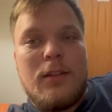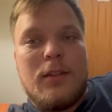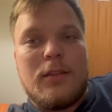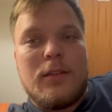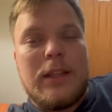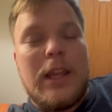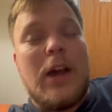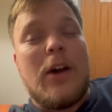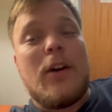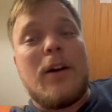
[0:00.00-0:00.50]

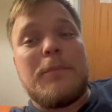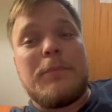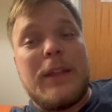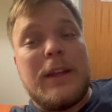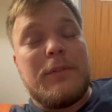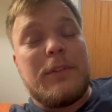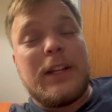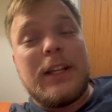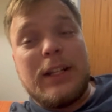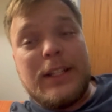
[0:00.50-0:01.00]
Now, I'm
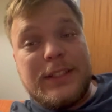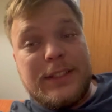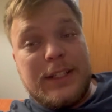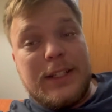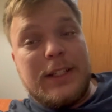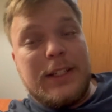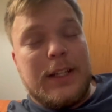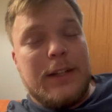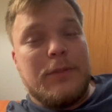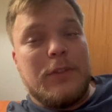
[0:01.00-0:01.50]
never going to say
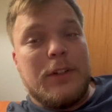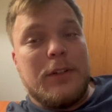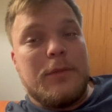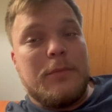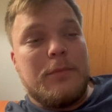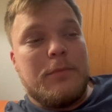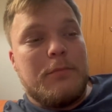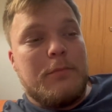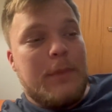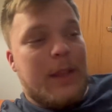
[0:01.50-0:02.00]
never.
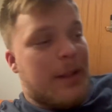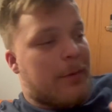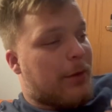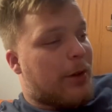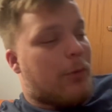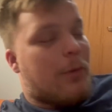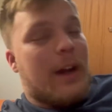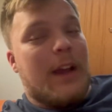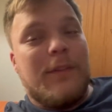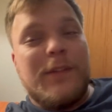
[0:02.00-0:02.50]
Me and my
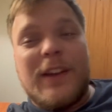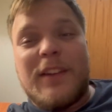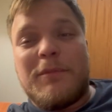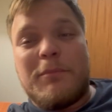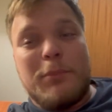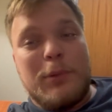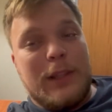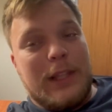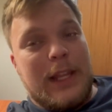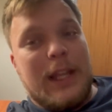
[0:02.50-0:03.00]
wife have
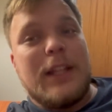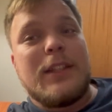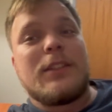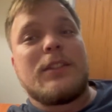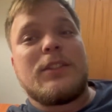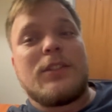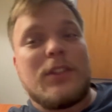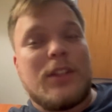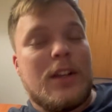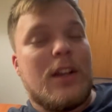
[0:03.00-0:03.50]

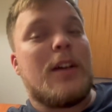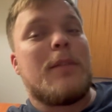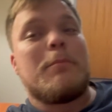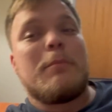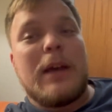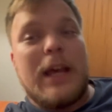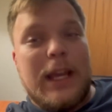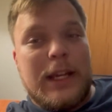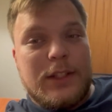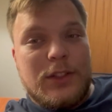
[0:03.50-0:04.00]
plans to come
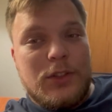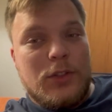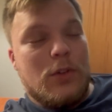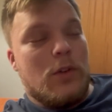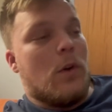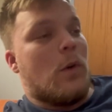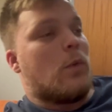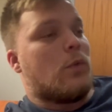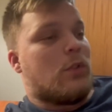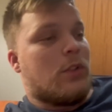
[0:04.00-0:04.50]
back to
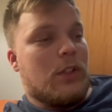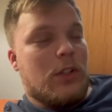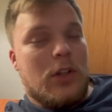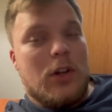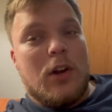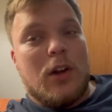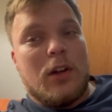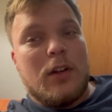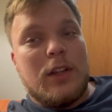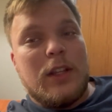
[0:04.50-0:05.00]

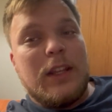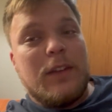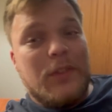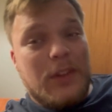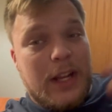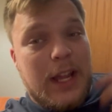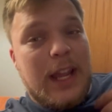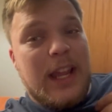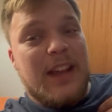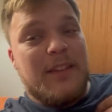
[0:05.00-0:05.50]
OTR. Even
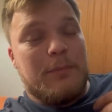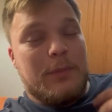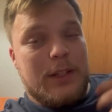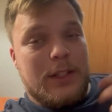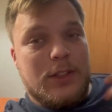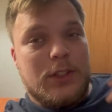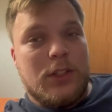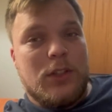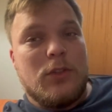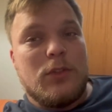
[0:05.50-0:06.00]
I have
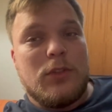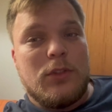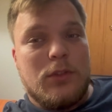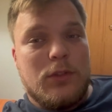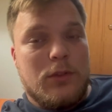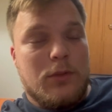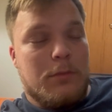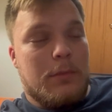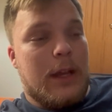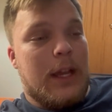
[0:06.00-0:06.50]
plans to go
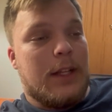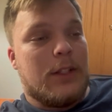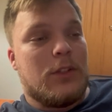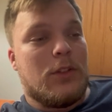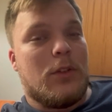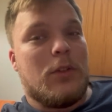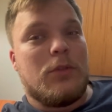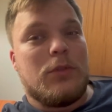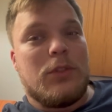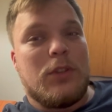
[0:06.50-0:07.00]
back to
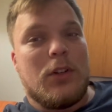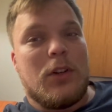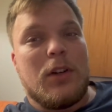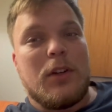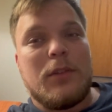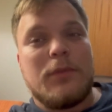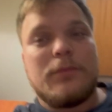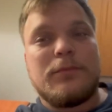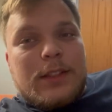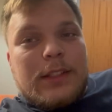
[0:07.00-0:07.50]
OTR.
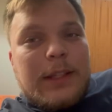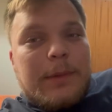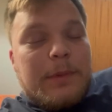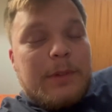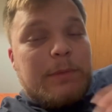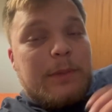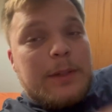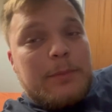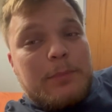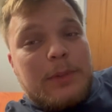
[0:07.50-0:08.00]
Some of
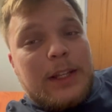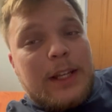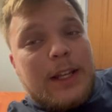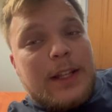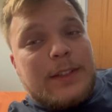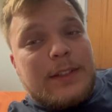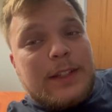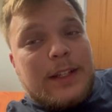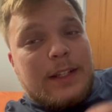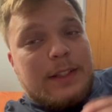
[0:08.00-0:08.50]
my
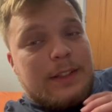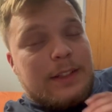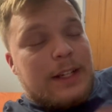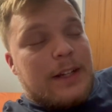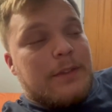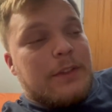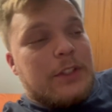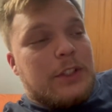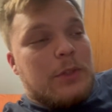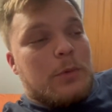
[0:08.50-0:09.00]
plans is
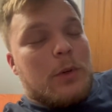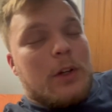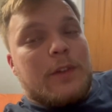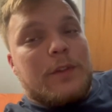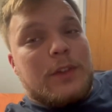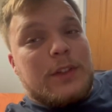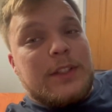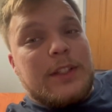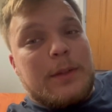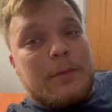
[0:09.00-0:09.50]
never to work
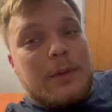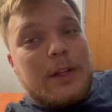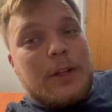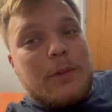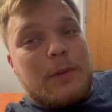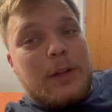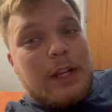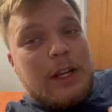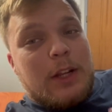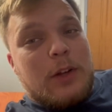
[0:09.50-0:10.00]
for somebody
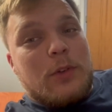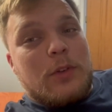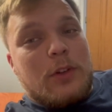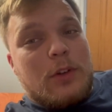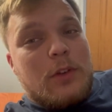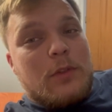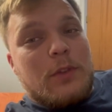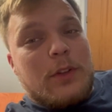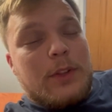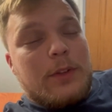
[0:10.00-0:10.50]
when I go to
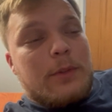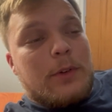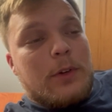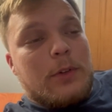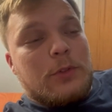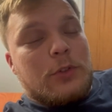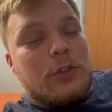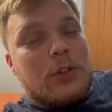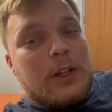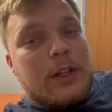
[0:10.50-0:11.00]

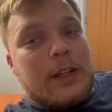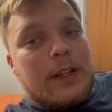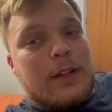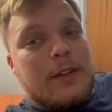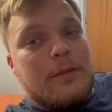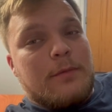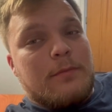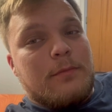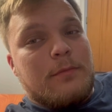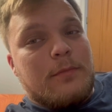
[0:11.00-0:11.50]
over-the-road trucking.
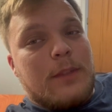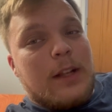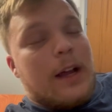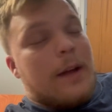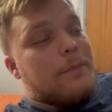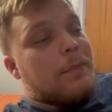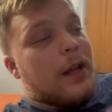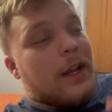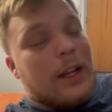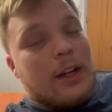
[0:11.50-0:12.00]

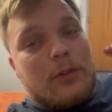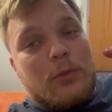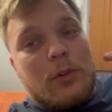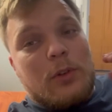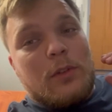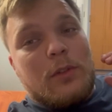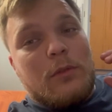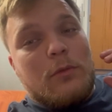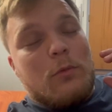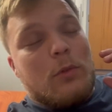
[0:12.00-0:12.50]
I'm not going
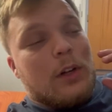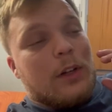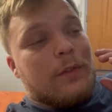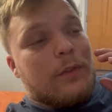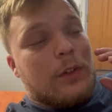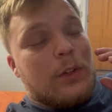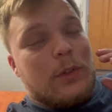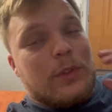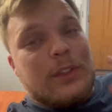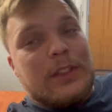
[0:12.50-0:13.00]
to work
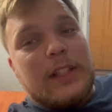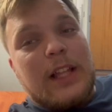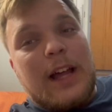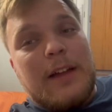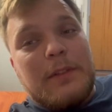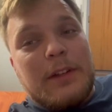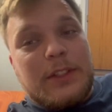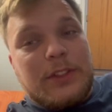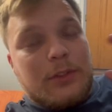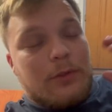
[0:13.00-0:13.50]
for no
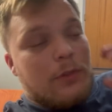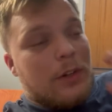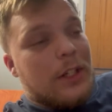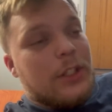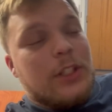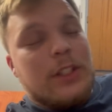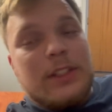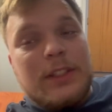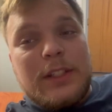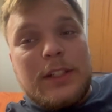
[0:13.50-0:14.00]
Slavics or
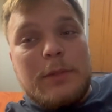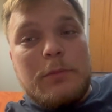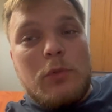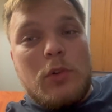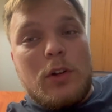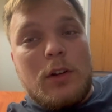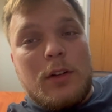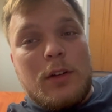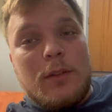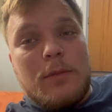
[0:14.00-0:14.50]
Russians
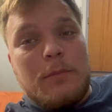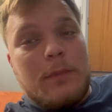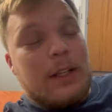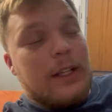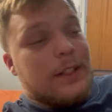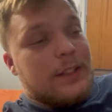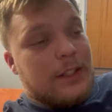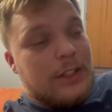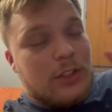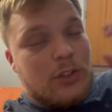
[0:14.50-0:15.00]
anymore
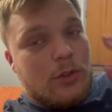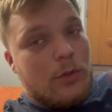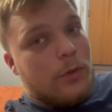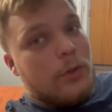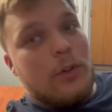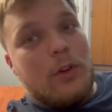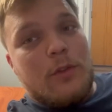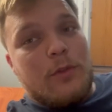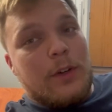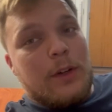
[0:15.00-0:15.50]
because they screw
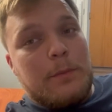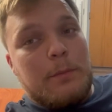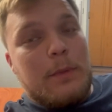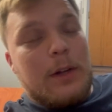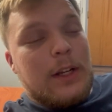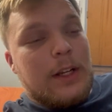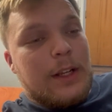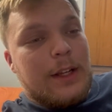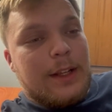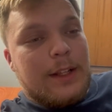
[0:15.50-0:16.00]
you over in
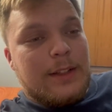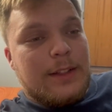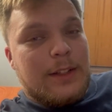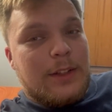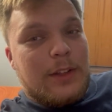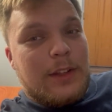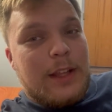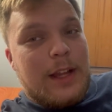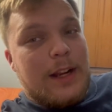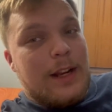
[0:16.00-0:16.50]
money, I can tell
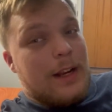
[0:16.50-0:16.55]
you that.